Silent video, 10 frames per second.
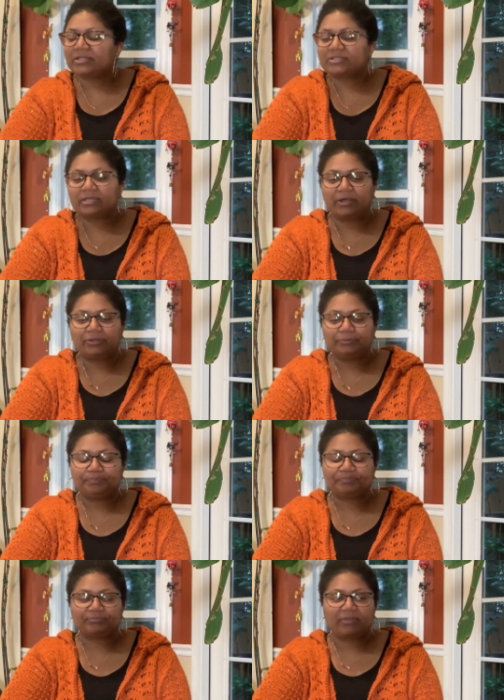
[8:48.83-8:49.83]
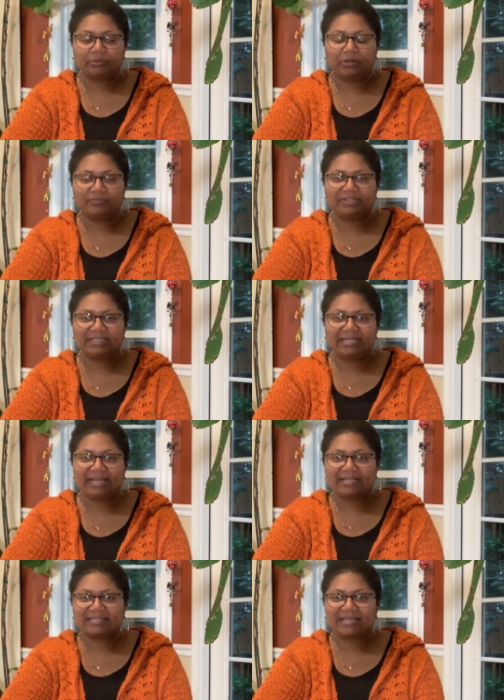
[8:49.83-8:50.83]
So hopefully the
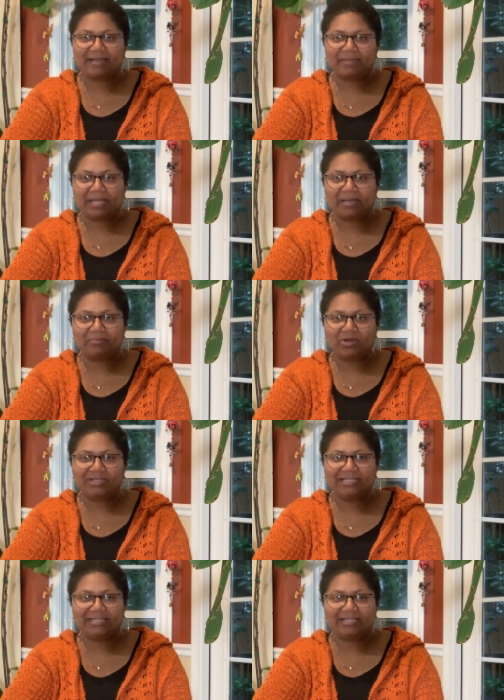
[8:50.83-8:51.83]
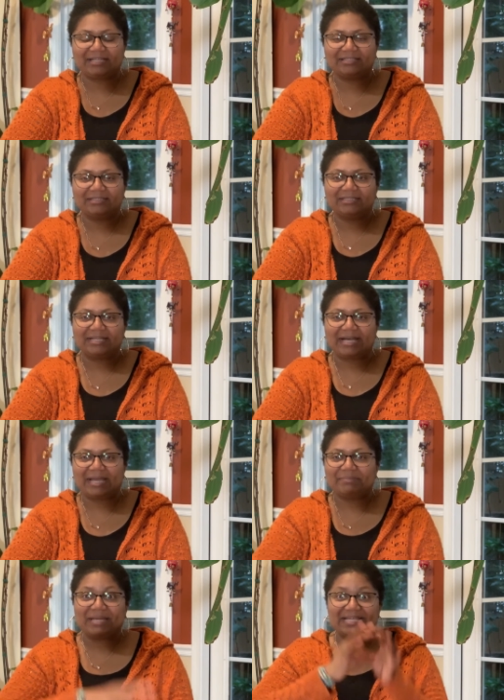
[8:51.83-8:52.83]
next time I come on here,
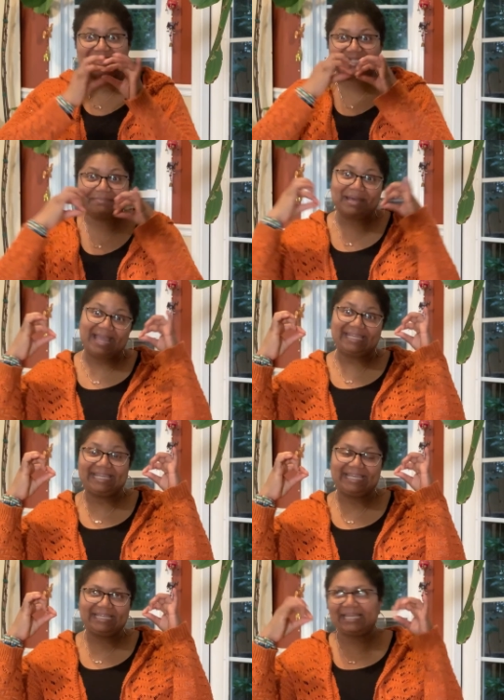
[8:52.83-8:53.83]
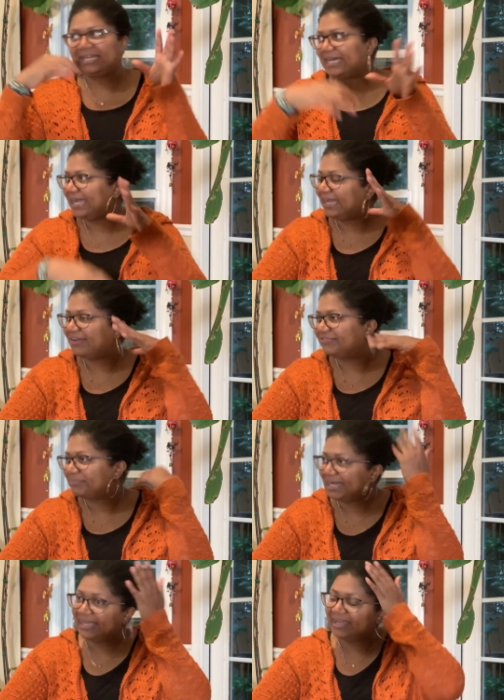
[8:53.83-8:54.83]
I'm smiling and I have
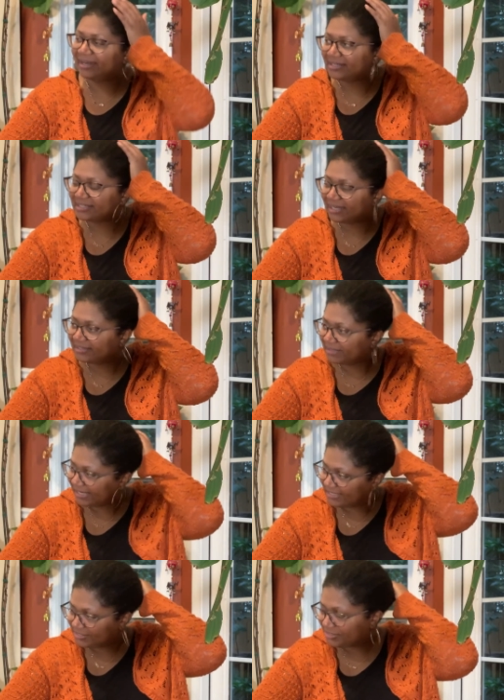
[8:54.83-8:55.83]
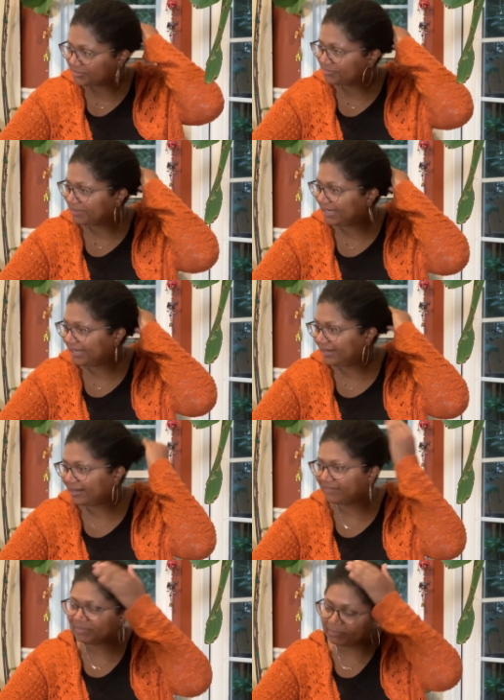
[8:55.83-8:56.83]
my hair done. I need to do my
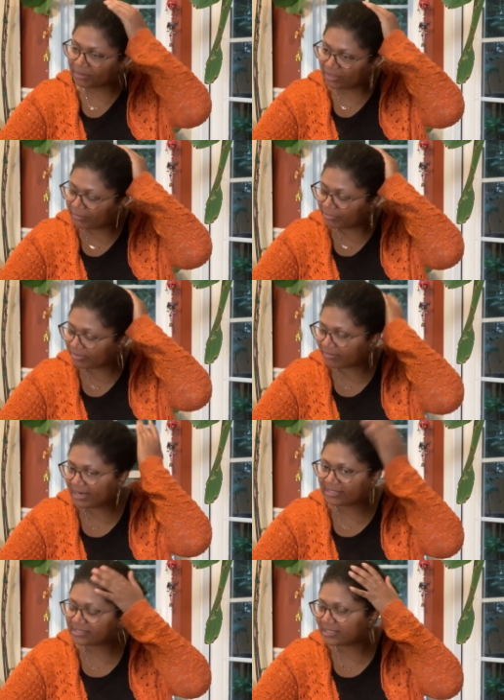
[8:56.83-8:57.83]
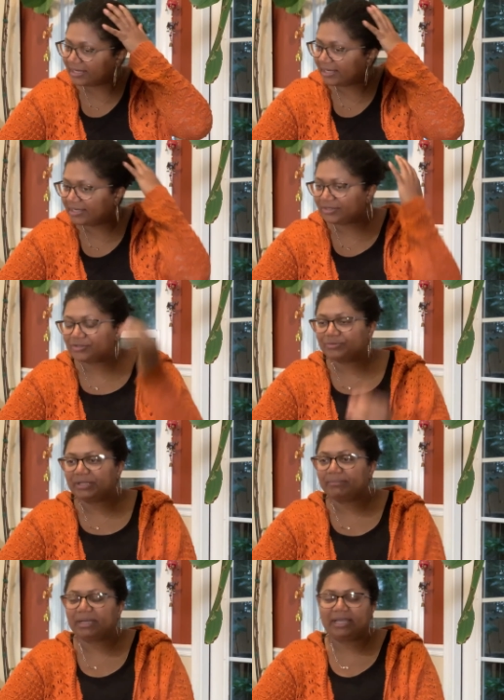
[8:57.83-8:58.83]
hair. I've been procrastinating
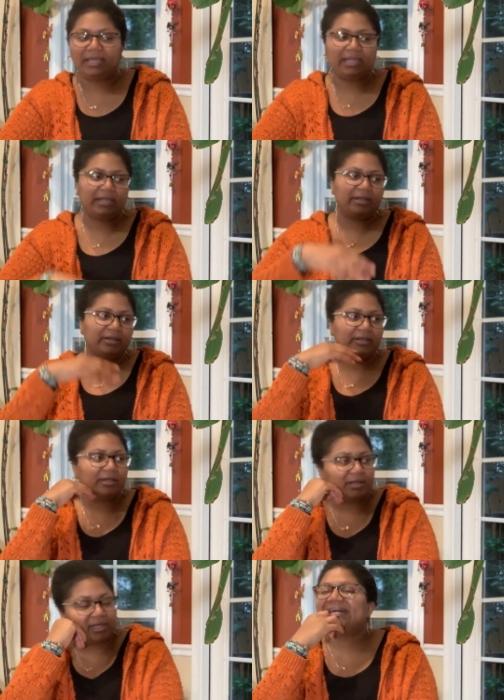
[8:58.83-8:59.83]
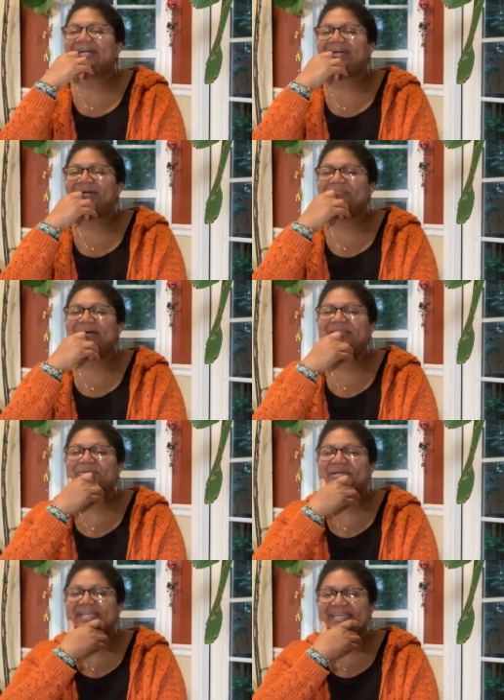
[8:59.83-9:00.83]
doing my hair. Um, by
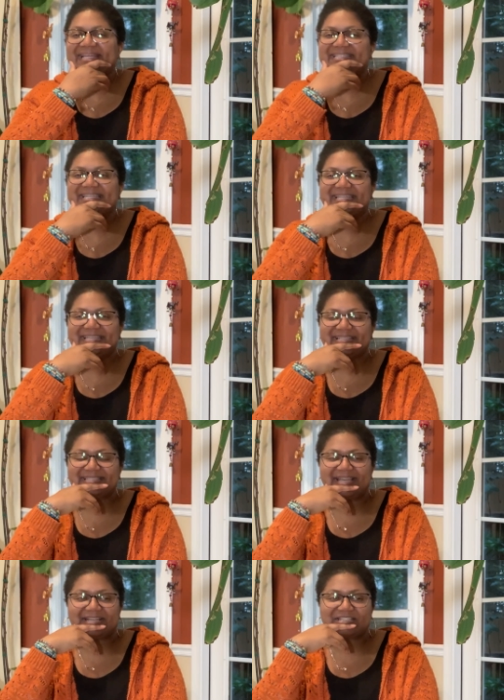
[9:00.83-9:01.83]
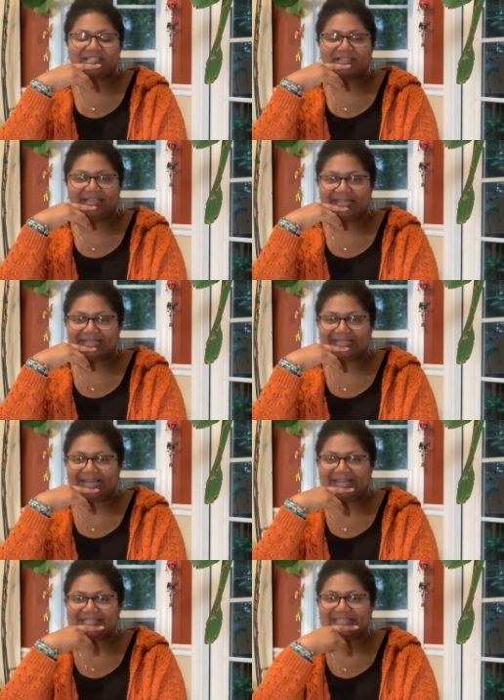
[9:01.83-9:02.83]
the way, Kenton is actually in
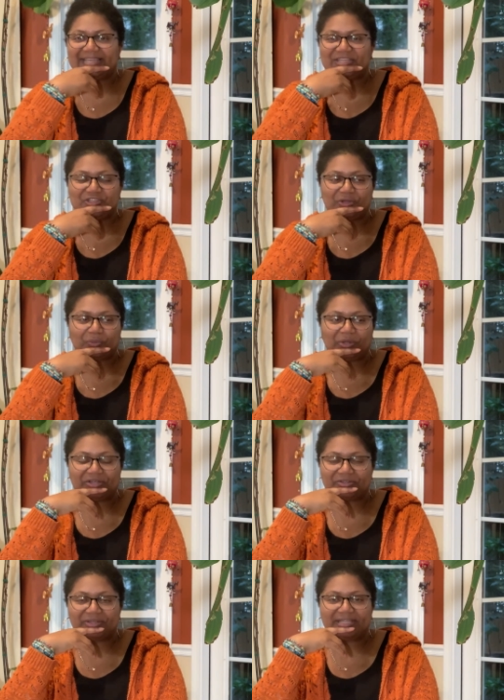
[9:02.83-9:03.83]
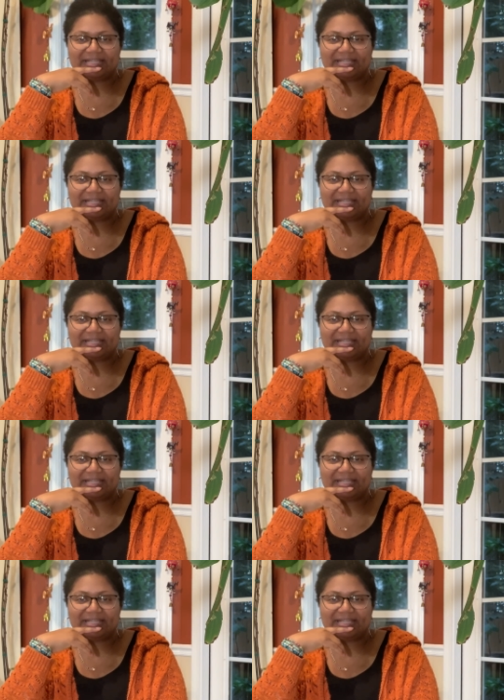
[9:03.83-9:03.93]
class, in case you're wondering.